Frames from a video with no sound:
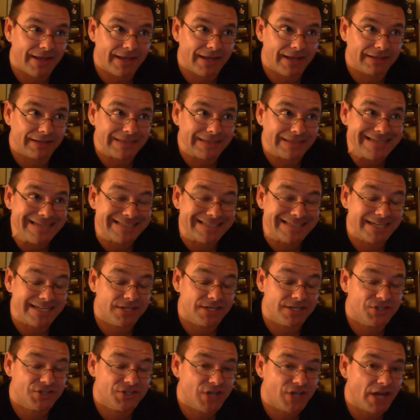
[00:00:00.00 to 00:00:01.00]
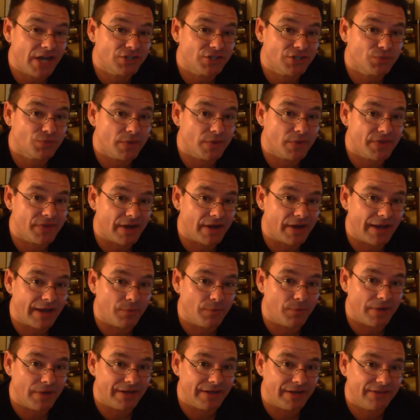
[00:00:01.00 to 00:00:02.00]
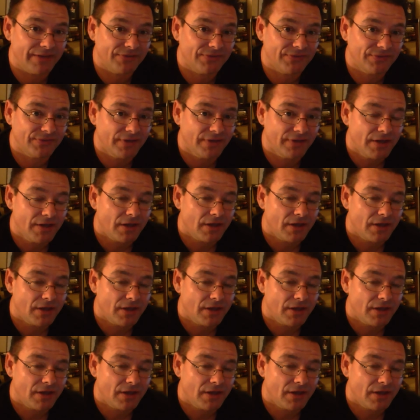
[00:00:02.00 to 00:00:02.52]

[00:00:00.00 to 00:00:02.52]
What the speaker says: at least in touch with an eyewitness.